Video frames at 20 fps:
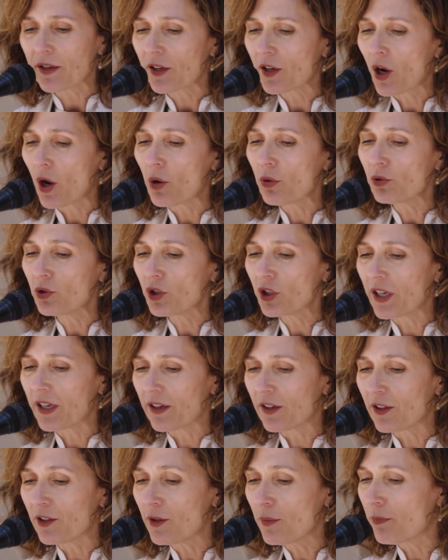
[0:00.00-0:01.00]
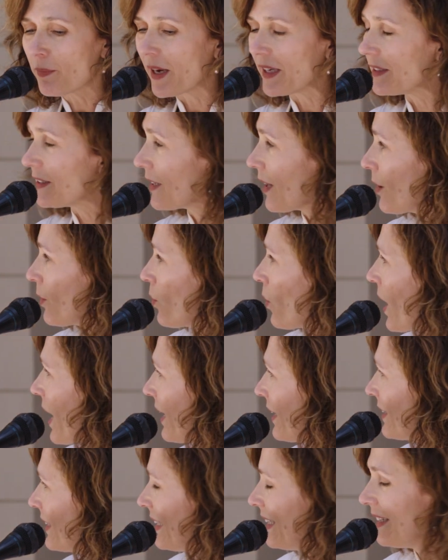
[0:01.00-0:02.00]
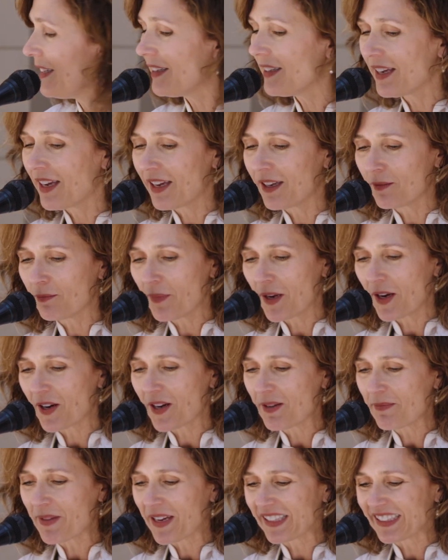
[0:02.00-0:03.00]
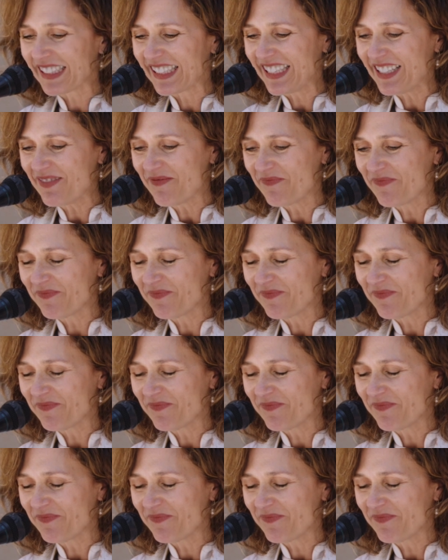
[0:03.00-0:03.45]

co-chaired by Doug Wiley and Mary Medley.